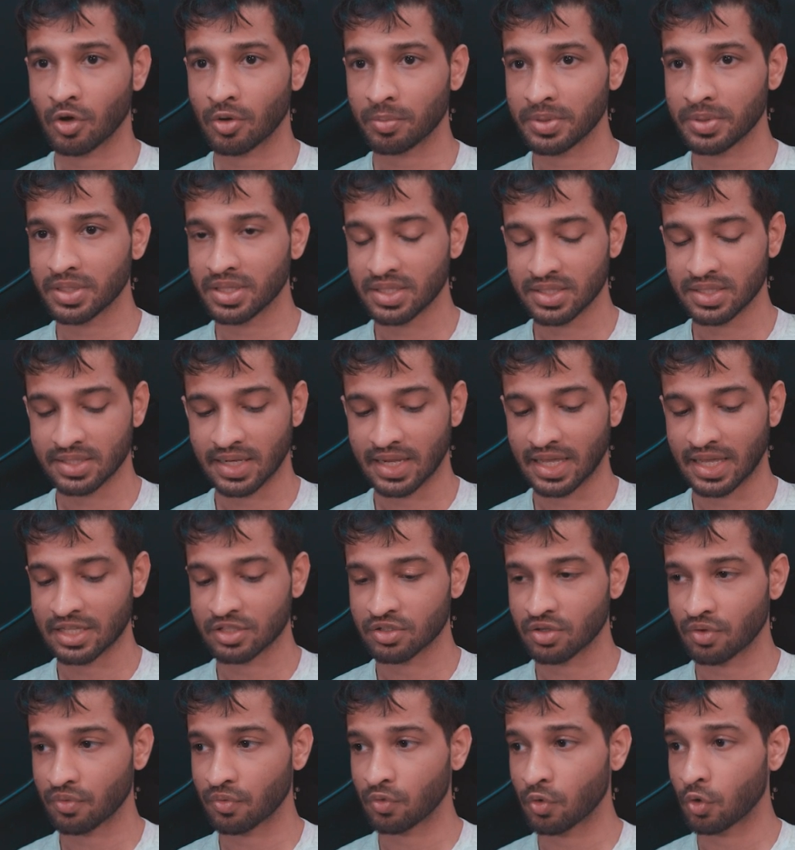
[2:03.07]
copy these
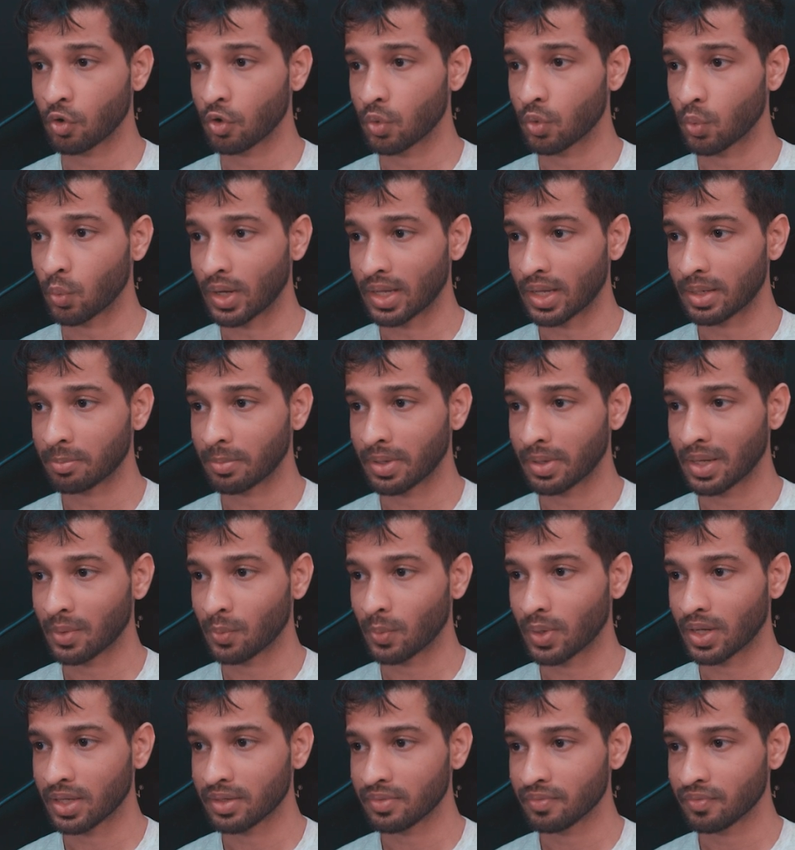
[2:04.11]
lines of code one by
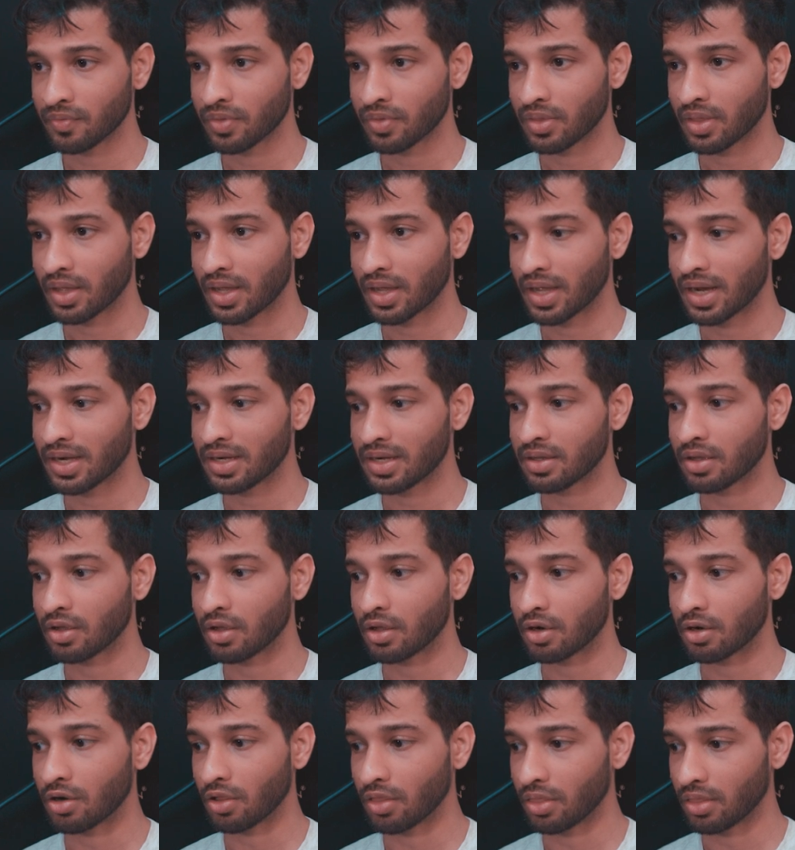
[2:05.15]
one and
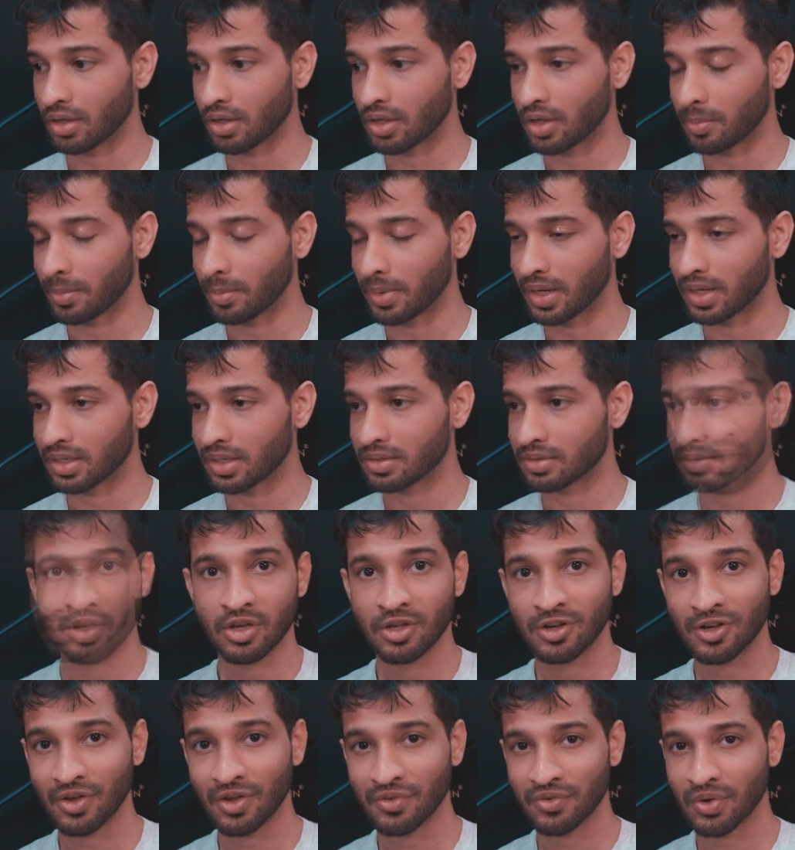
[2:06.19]
run the command.
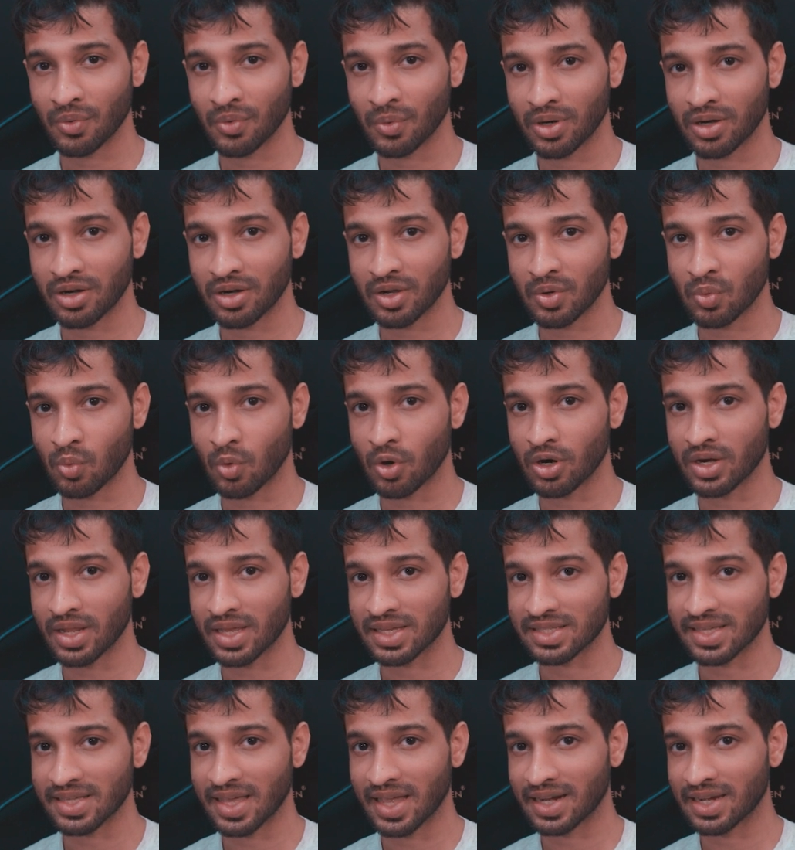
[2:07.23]
Now if you're wondering what
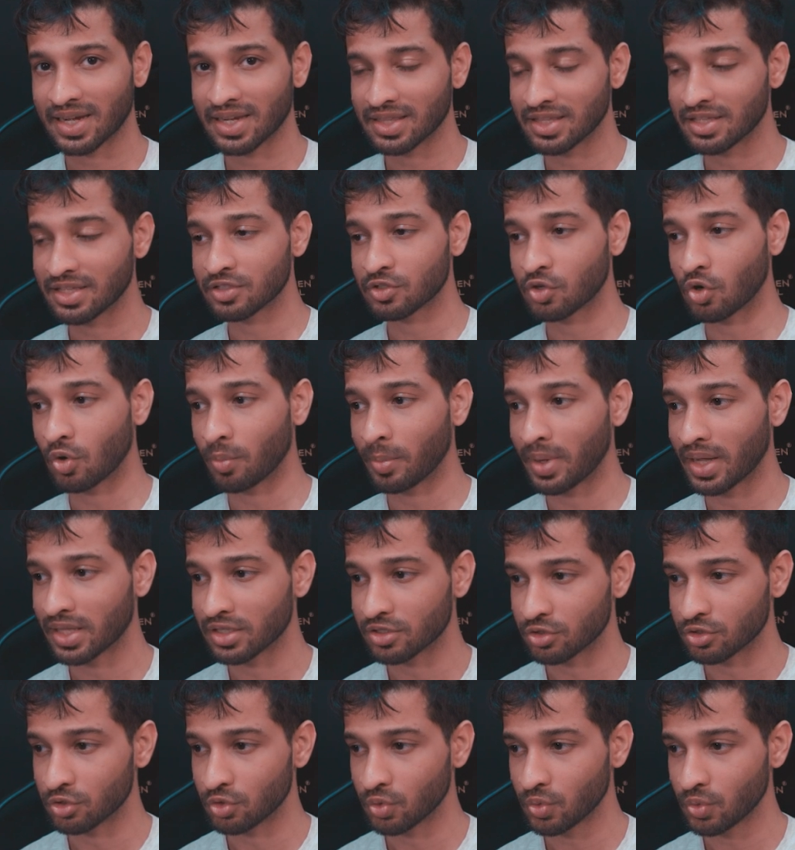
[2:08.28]
exactly these
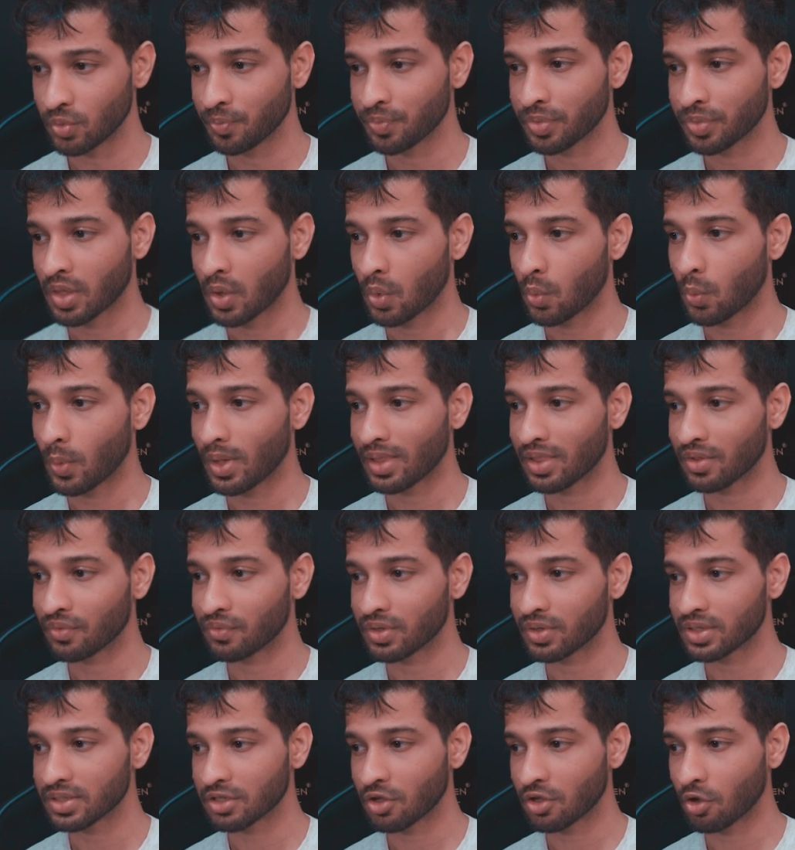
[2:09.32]
commands do, well, the
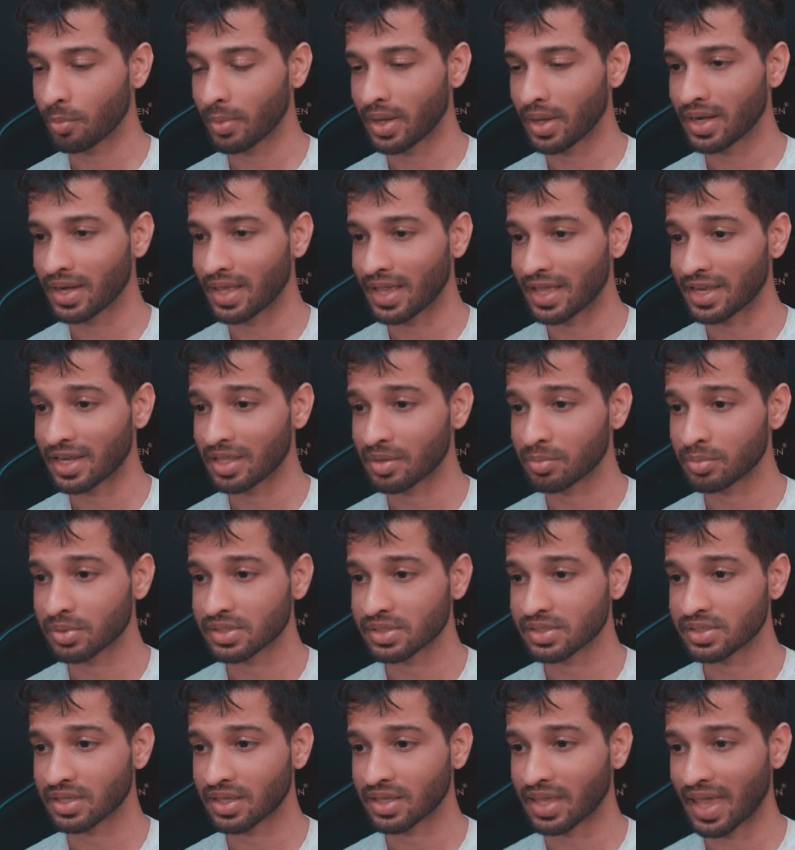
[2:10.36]
first command
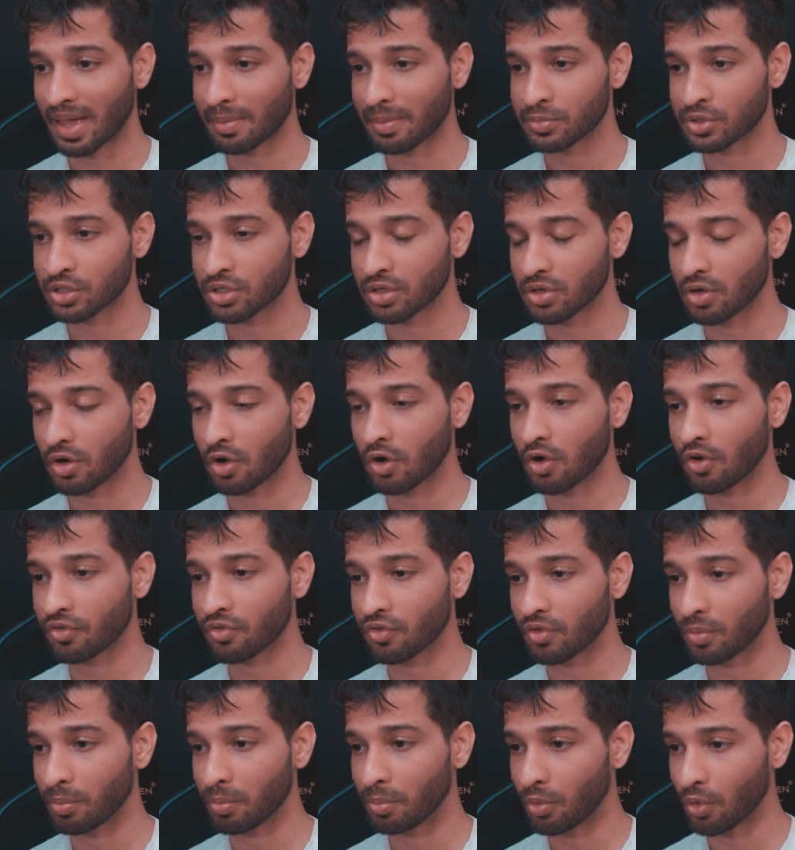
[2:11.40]
enables capture of
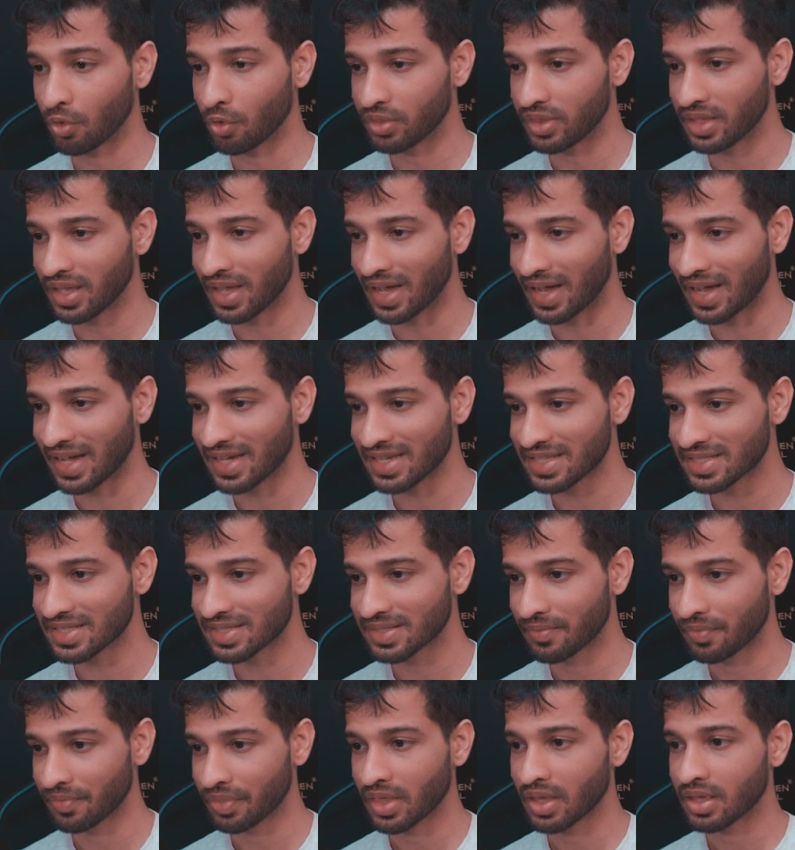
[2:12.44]
both the eyes.